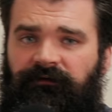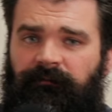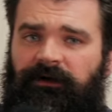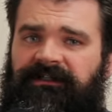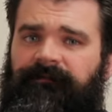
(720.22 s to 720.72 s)

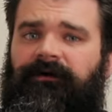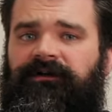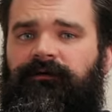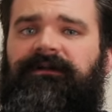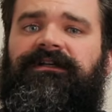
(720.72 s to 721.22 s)
impress upon
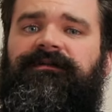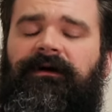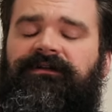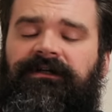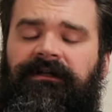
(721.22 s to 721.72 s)
you with this
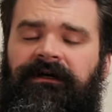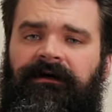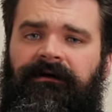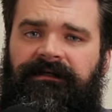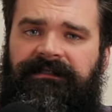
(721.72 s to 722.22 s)
spreadsheet
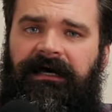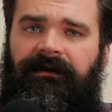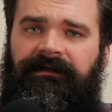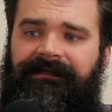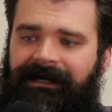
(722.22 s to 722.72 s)
is
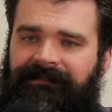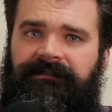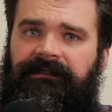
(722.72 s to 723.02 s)
that, yes,